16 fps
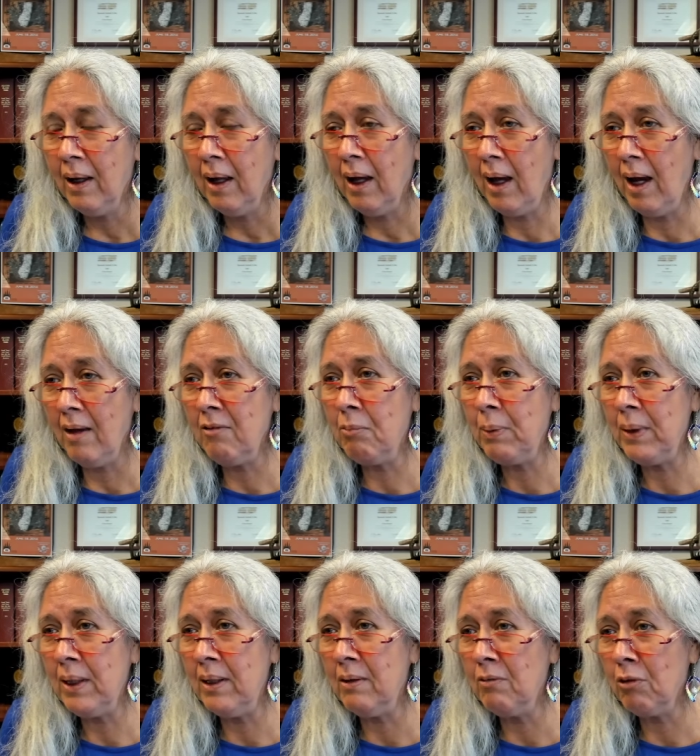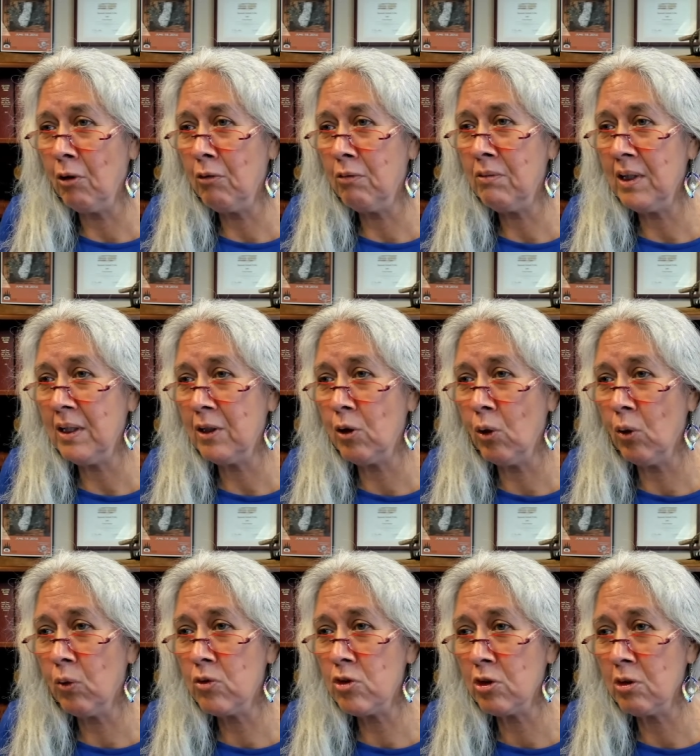I've been involved in
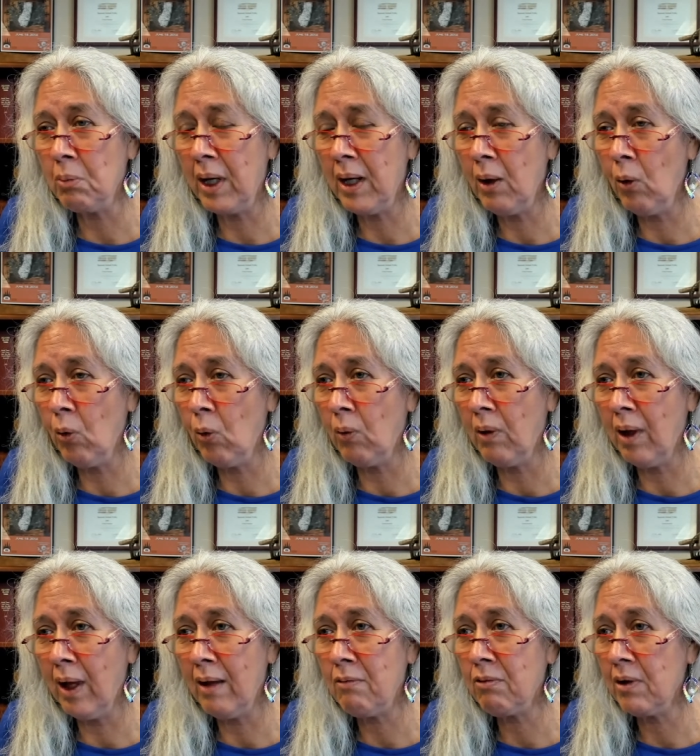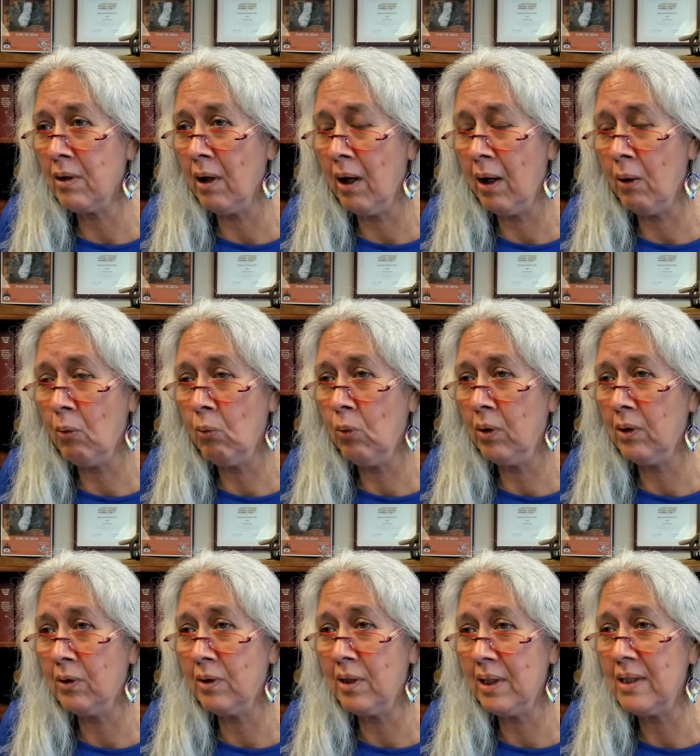culture my whole life, and I will
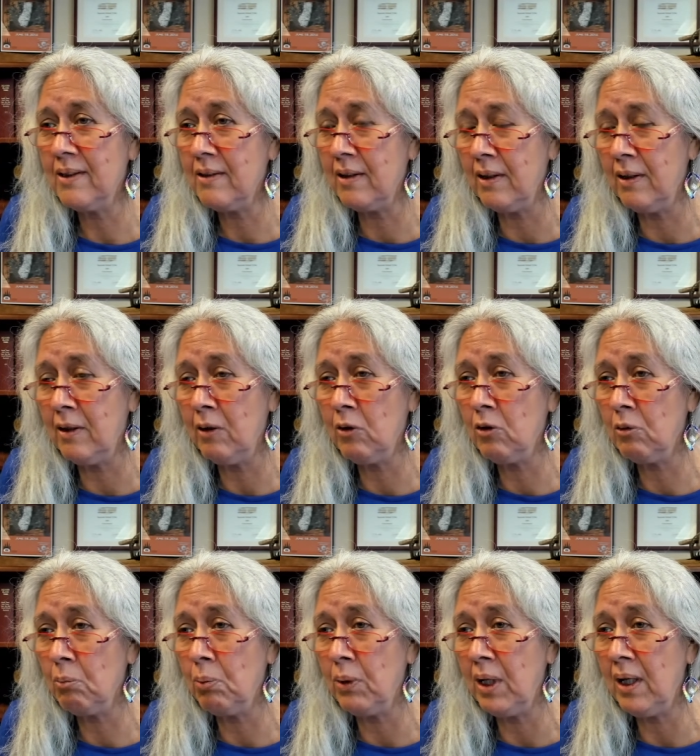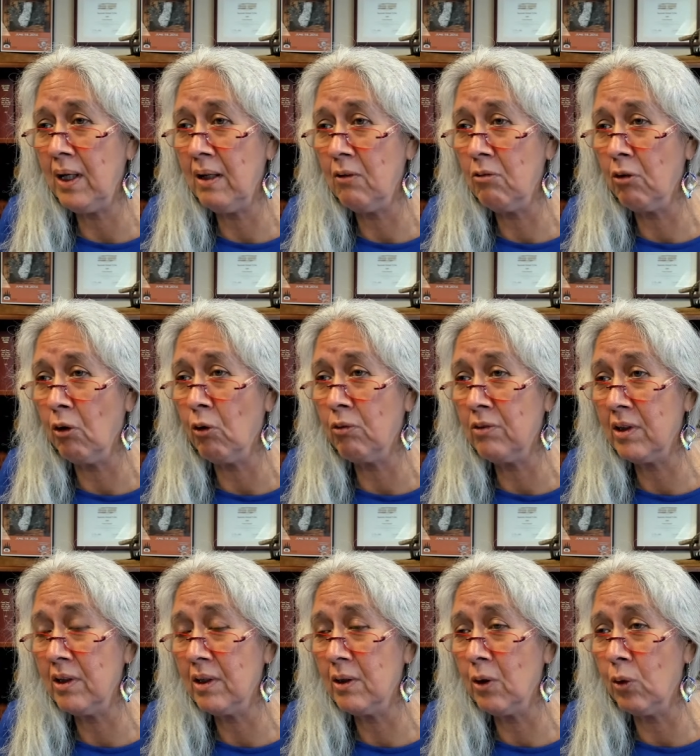continue to be involved
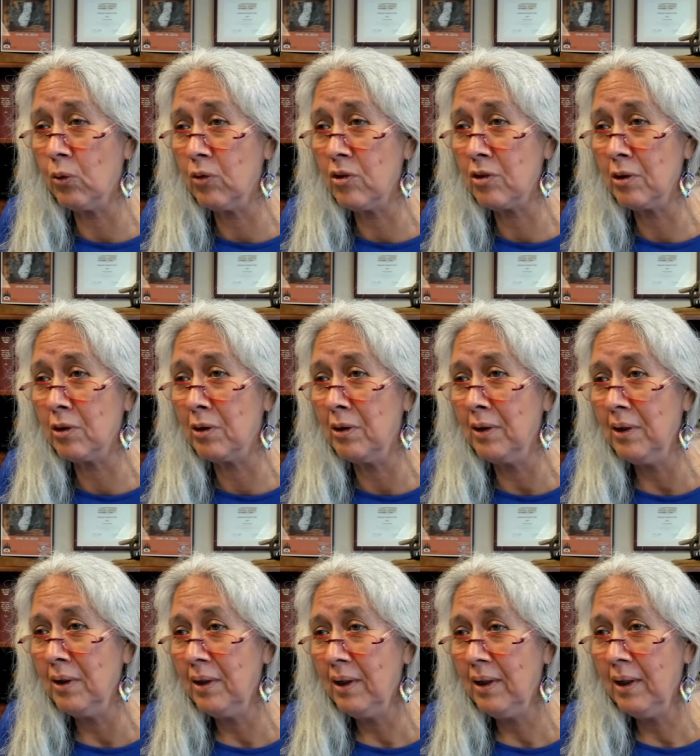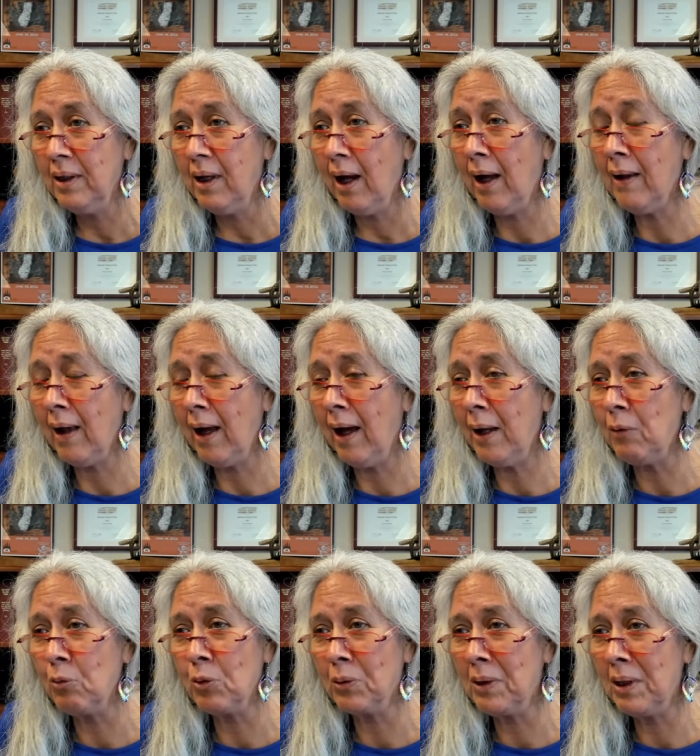in culture. I
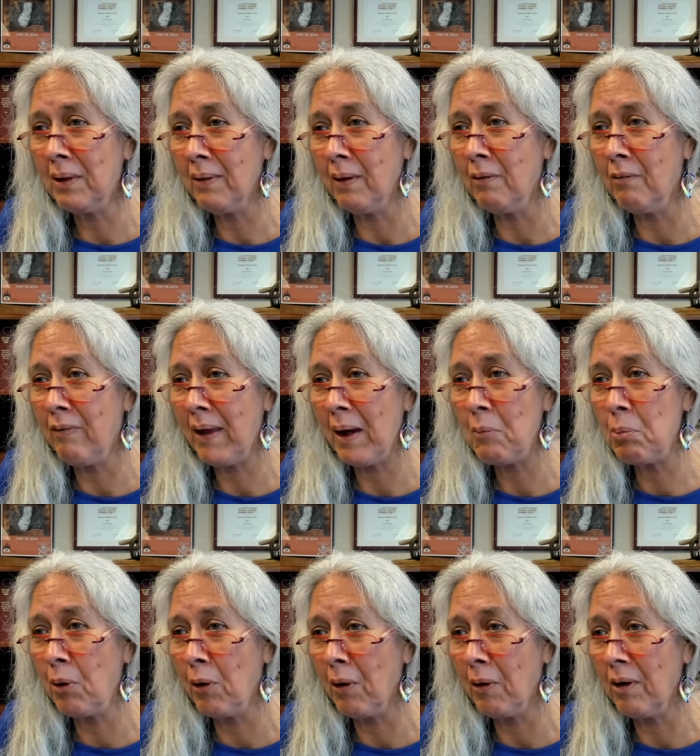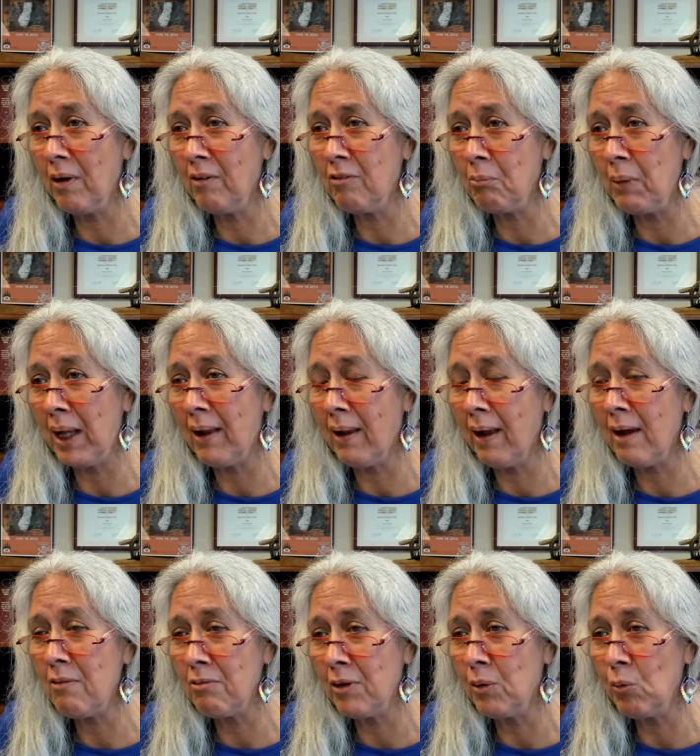really love that part of my life
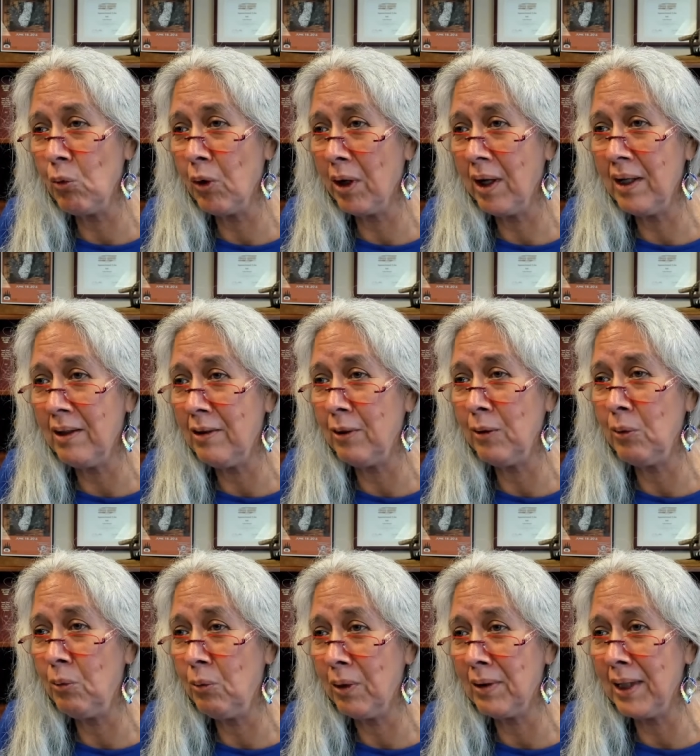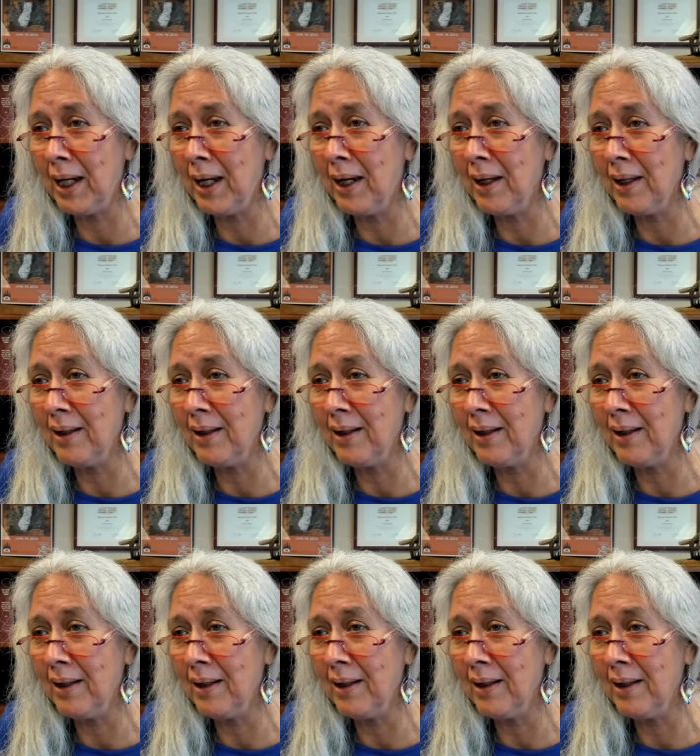and what I do with that.